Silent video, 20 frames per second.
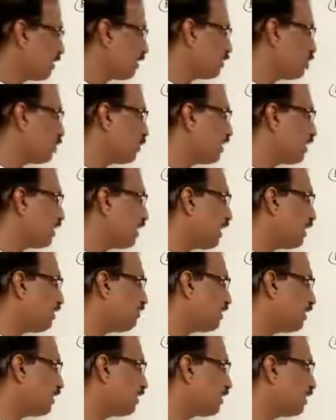You have
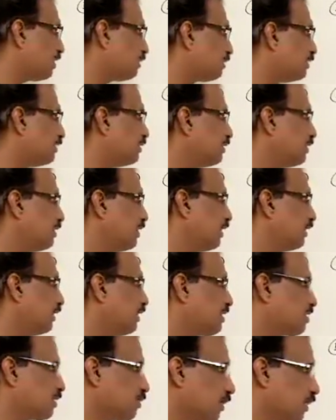the curve
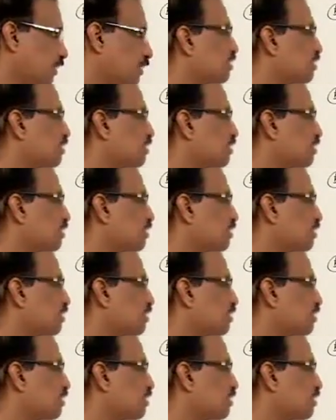this one.